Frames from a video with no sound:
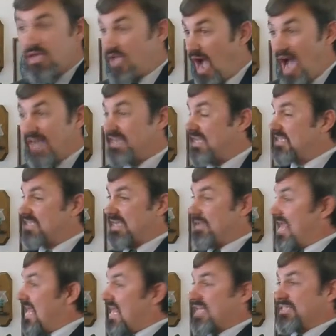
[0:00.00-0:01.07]
God doesn't,
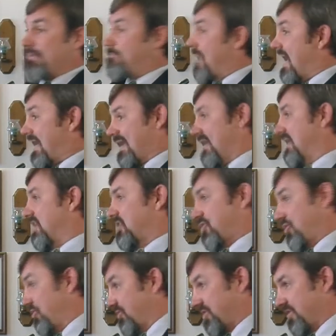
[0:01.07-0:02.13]
He doesn't make any
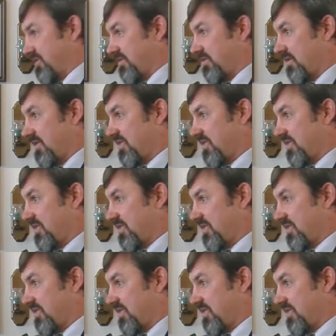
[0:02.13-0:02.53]
excuses,